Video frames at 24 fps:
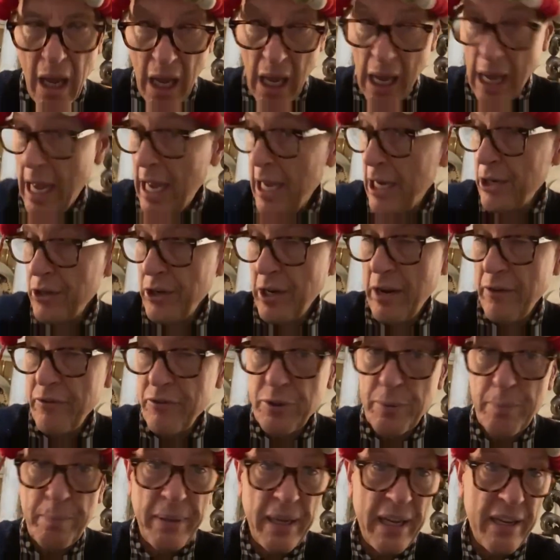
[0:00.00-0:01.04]
I don't have to
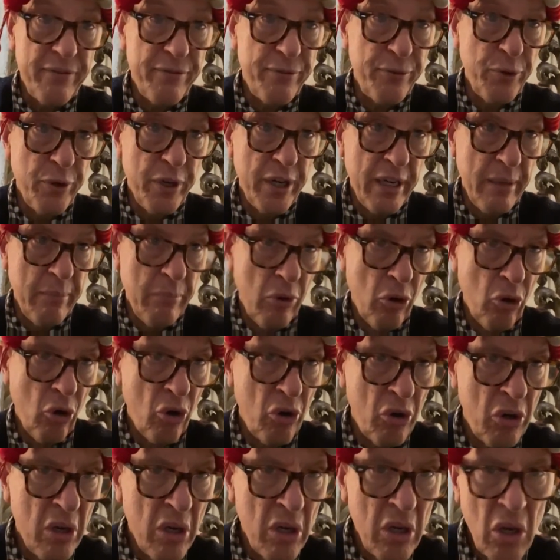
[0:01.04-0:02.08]
pay for you anymore.
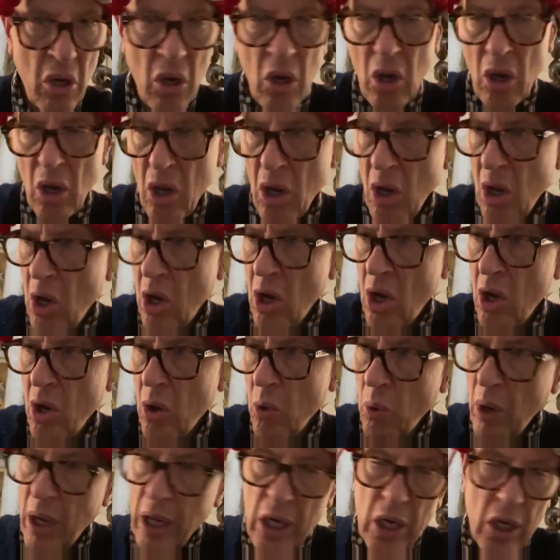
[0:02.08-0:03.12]

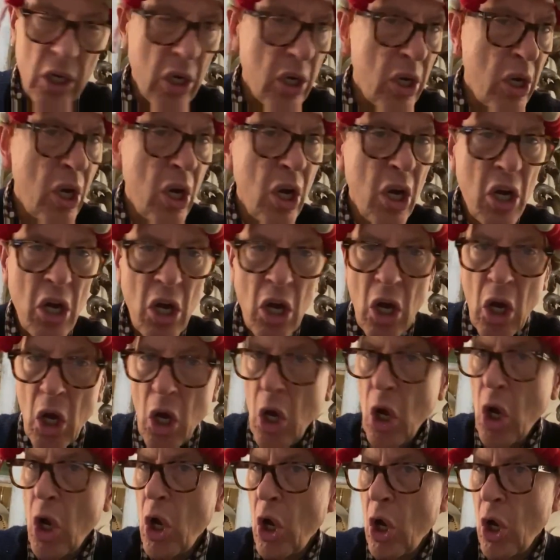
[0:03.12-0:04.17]
Well,
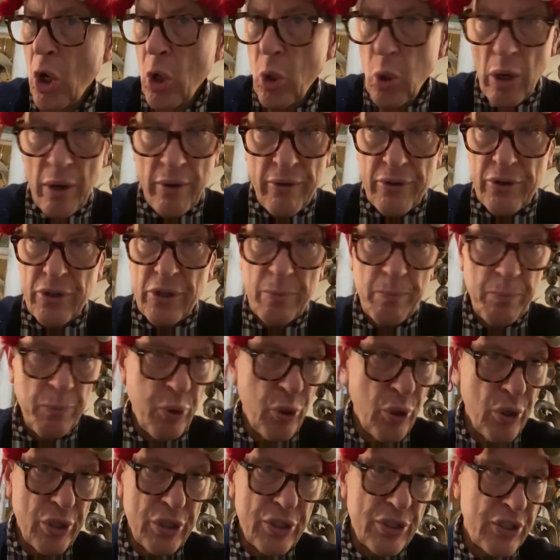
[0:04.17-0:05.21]
whoever the poor
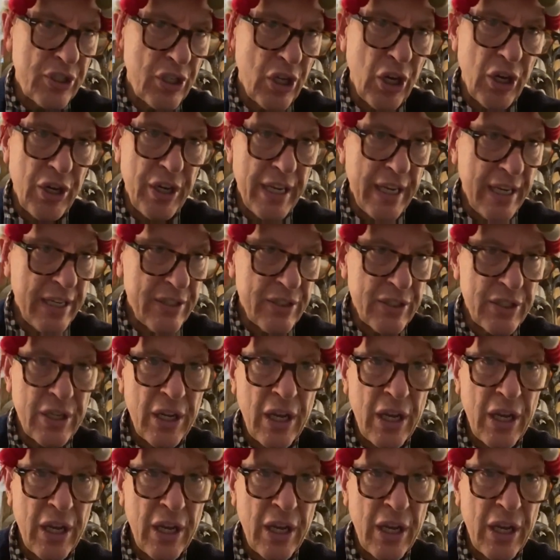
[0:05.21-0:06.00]
sod is,